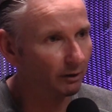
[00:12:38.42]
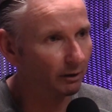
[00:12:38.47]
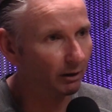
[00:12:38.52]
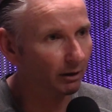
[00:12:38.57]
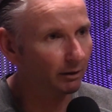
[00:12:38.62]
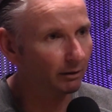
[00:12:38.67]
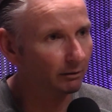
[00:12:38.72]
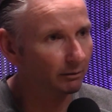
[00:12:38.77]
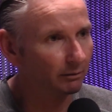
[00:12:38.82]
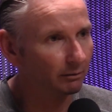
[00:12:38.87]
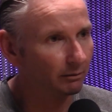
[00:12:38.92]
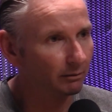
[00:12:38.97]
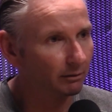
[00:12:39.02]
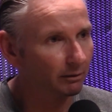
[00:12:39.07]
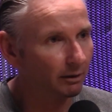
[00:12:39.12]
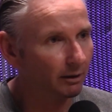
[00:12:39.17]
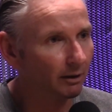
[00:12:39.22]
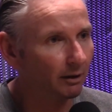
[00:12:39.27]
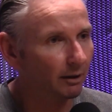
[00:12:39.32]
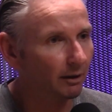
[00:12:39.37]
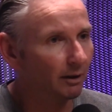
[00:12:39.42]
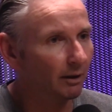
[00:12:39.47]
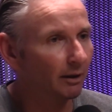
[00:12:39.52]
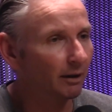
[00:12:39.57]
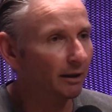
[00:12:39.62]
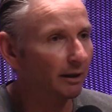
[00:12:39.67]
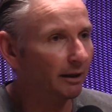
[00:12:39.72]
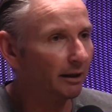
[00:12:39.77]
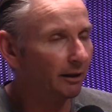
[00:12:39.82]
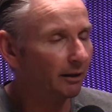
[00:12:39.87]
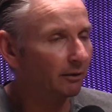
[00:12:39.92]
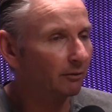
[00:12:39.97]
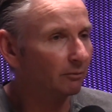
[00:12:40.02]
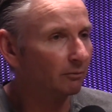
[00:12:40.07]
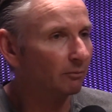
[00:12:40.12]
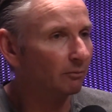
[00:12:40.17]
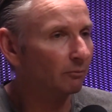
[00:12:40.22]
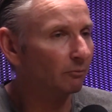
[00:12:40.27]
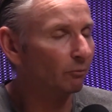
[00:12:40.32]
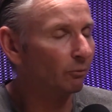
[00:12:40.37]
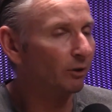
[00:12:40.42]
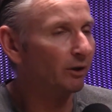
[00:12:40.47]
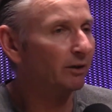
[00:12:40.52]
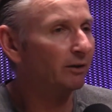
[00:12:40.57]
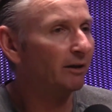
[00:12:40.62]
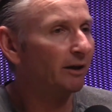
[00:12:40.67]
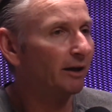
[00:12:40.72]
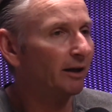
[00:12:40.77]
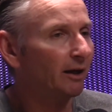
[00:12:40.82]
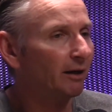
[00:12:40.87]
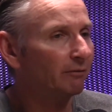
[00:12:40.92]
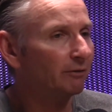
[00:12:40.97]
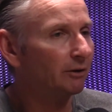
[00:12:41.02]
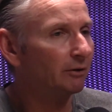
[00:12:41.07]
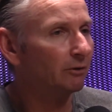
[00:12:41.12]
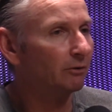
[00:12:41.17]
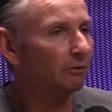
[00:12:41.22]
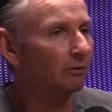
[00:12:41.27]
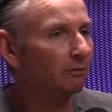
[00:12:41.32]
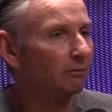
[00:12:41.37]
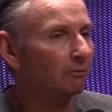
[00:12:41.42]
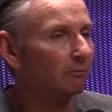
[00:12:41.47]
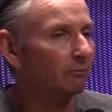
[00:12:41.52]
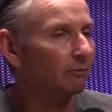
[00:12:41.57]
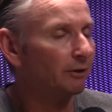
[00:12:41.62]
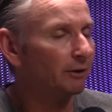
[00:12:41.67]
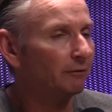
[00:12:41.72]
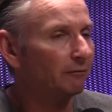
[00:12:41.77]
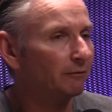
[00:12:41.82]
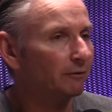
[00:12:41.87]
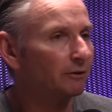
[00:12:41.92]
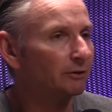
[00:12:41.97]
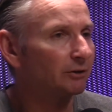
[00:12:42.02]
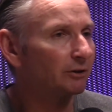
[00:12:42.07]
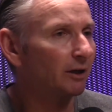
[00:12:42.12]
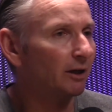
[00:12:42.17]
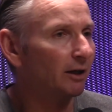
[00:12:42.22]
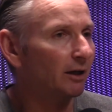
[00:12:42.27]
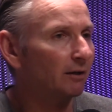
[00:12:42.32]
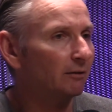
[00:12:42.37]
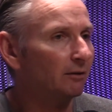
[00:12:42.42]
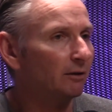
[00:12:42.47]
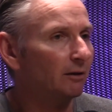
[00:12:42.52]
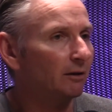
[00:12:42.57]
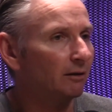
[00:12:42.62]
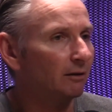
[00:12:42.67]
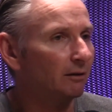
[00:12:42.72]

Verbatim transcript: Got it. And what did they have you doing when you first got out there?